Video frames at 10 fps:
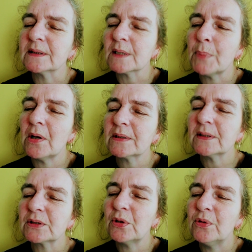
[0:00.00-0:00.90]
and the
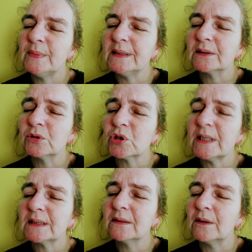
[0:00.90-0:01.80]
person to whom he is
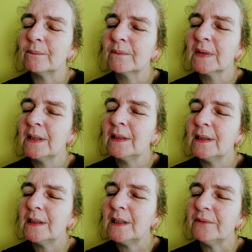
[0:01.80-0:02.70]
addressing them,
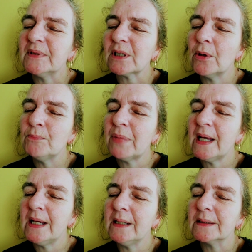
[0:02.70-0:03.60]
if his own
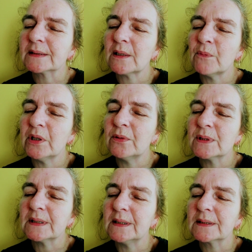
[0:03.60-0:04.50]
pain and someone
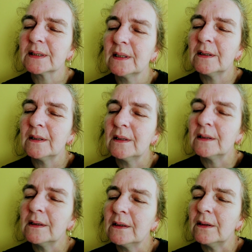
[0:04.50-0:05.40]
else's,
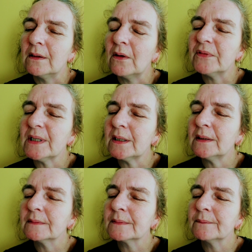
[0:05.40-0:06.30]
of a
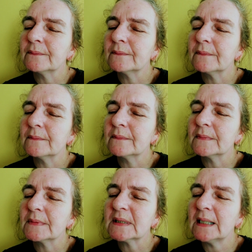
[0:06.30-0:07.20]

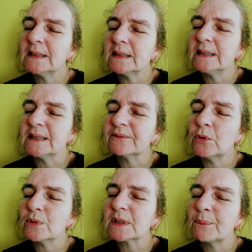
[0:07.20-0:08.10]
scent and his
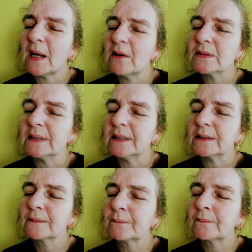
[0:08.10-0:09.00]
thoughts about it.